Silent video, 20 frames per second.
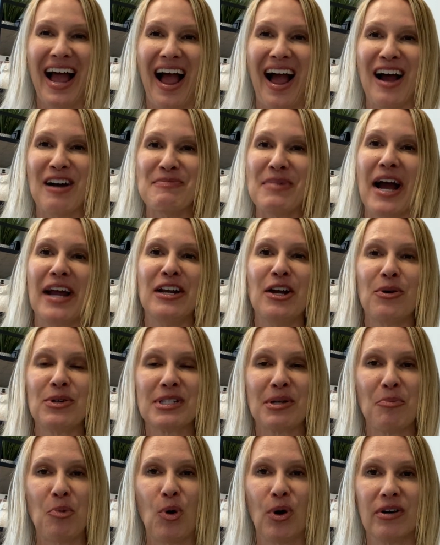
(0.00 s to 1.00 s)
I know
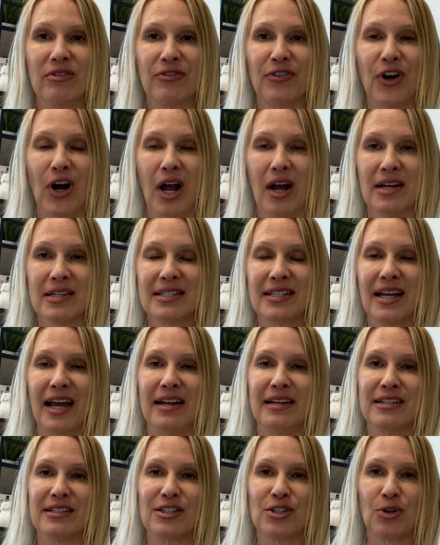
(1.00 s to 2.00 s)
it's important for us,
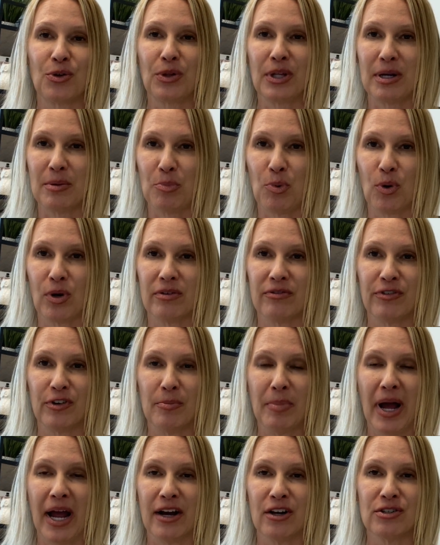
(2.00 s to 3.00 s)
and it's certainly important for
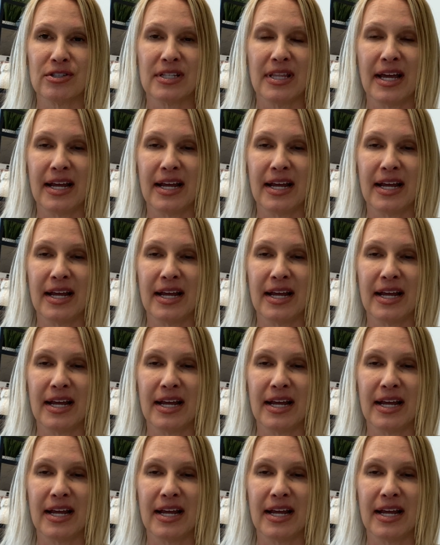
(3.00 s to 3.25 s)
buyers.